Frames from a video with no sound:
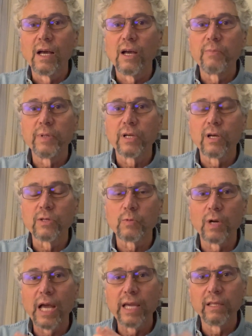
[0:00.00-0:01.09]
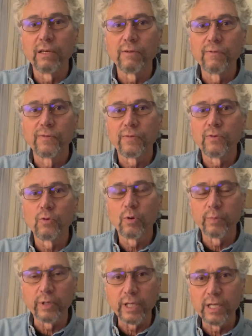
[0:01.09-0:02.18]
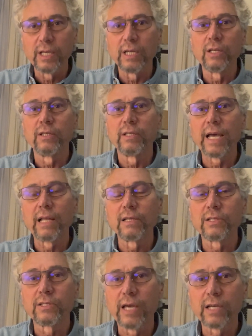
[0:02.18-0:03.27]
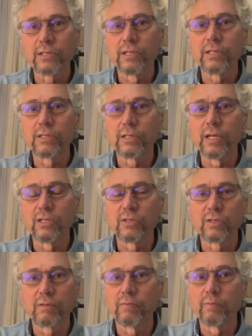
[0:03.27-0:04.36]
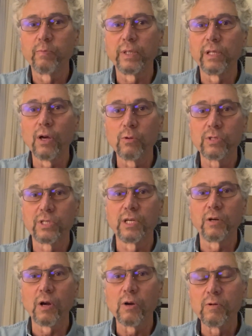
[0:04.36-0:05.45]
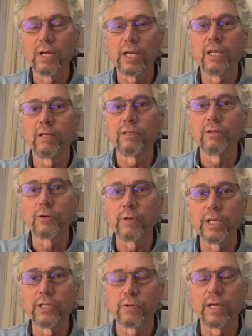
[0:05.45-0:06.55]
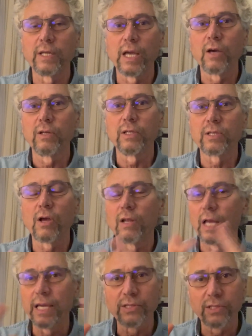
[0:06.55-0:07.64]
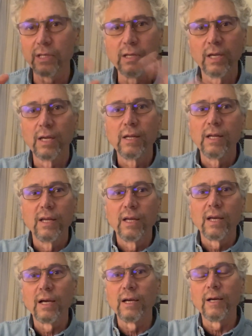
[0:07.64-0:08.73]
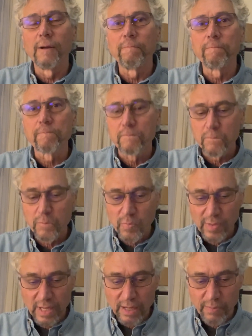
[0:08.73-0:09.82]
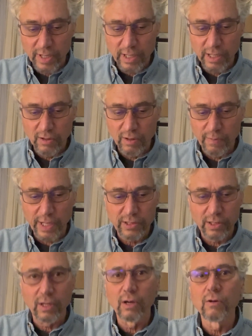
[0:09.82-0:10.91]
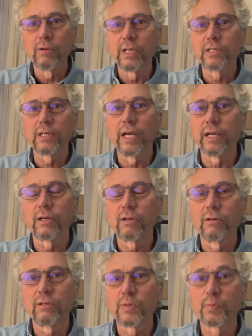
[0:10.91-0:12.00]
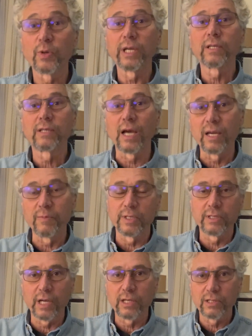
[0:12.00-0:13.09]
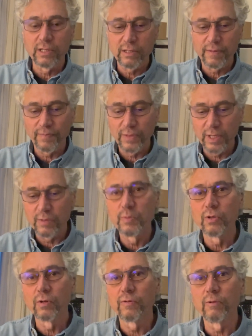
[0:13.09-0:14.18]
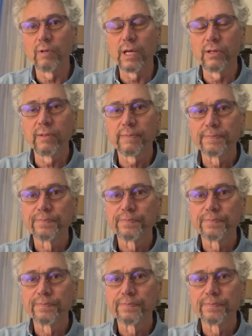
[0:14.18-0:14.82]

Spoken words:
because where I live, normally in Dallas, Texas, it's below 0 in degrees right now and it's all icy. But here in Mexico, it's like springtime in Texas, beautiful weather.